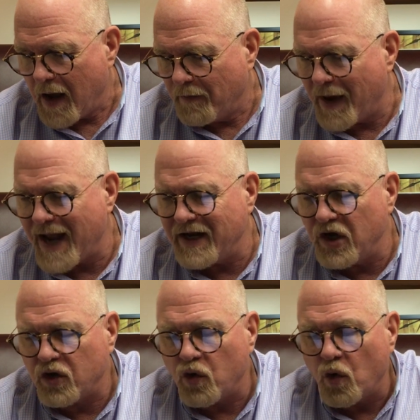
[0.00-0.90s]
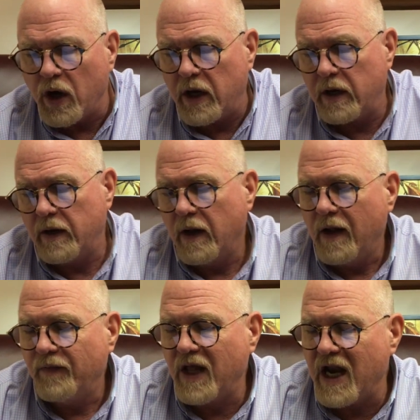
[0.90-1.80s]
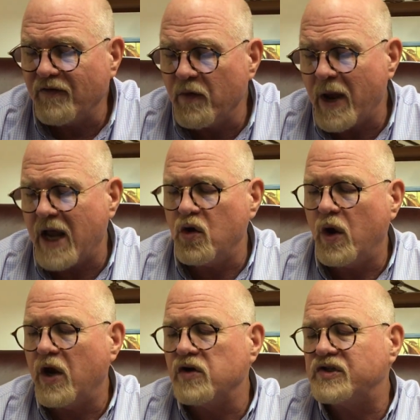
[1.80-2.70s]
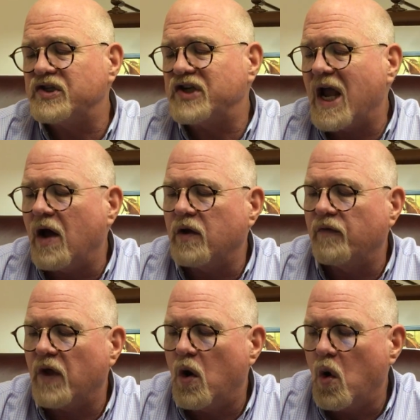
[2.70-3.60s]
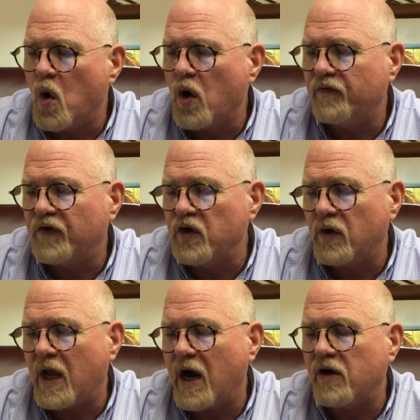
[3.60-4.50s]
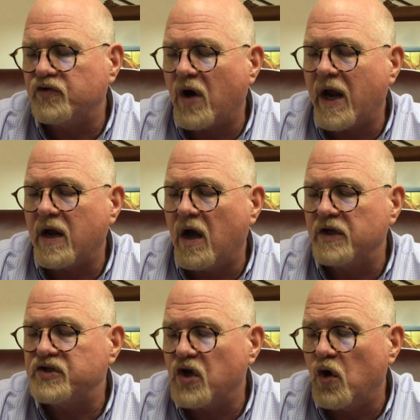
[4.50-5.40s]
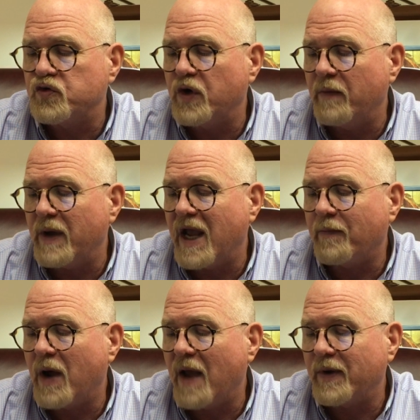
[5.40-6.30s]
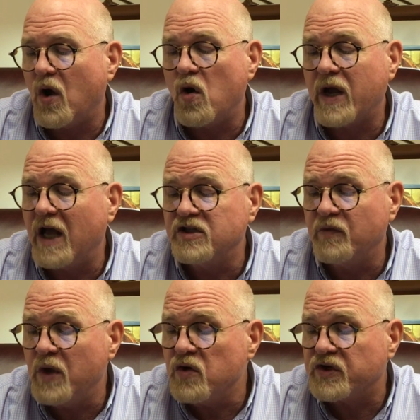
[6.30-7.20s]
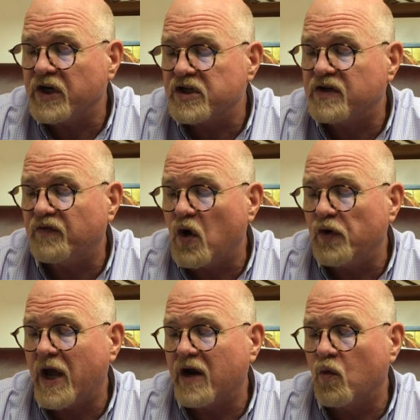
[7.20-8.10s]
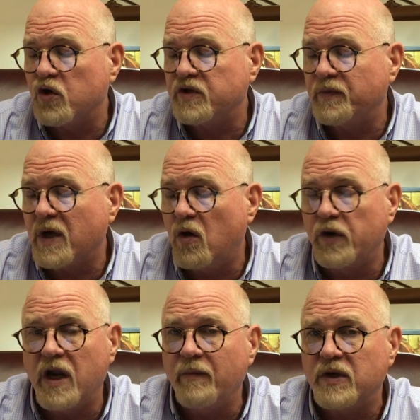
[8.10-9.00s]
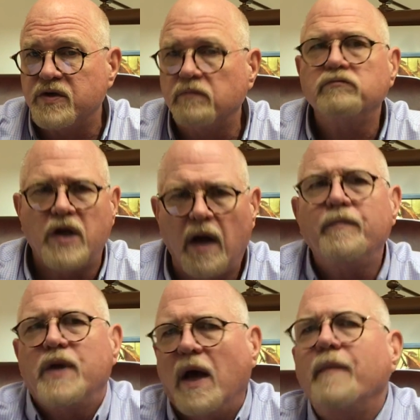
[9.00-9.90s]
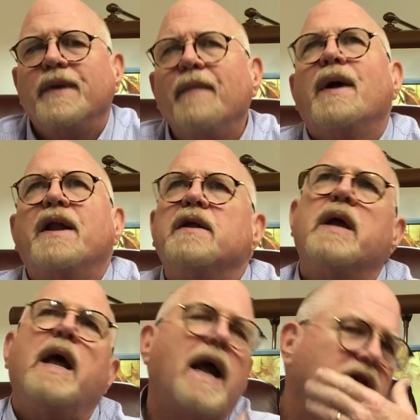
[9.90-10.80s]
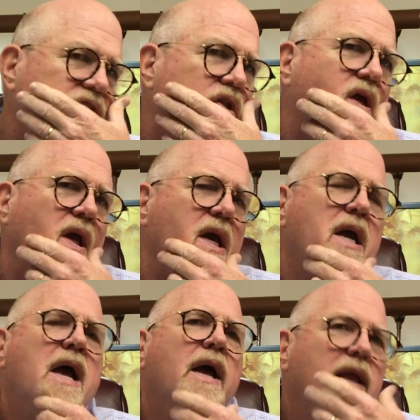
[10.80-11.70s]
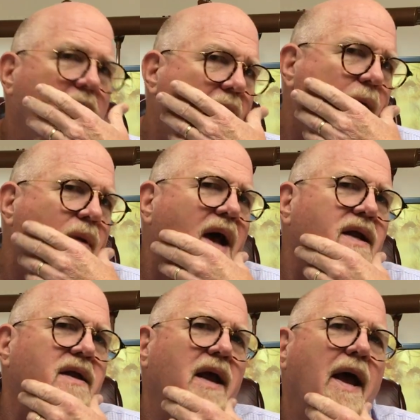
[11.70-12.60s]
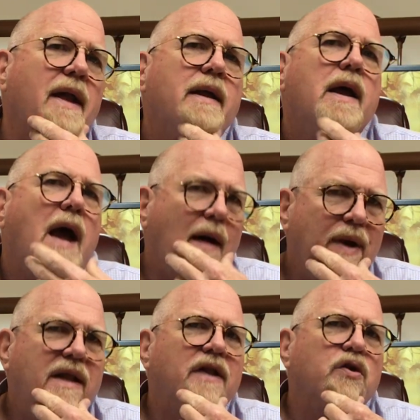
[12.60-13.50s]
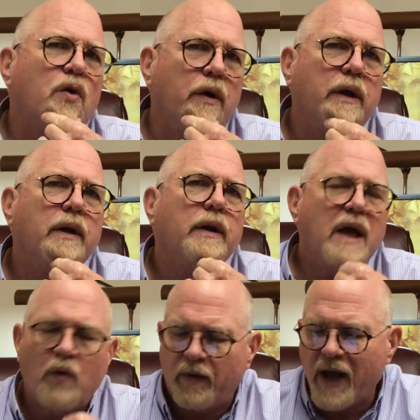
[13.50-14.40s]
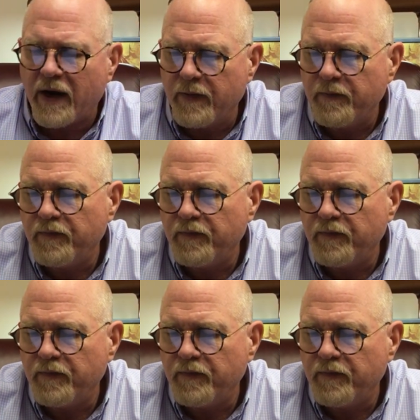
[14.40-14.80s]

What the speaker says: made a decree that every man who hears the sound of the horn, flute, lyre, trigon, psaltery, and bagpipe, and all kinds of music is to fall down and worship the golden image. Yep, I did that. I can see the king. Yeah, I did that. I made that decree. Yeah, what about it?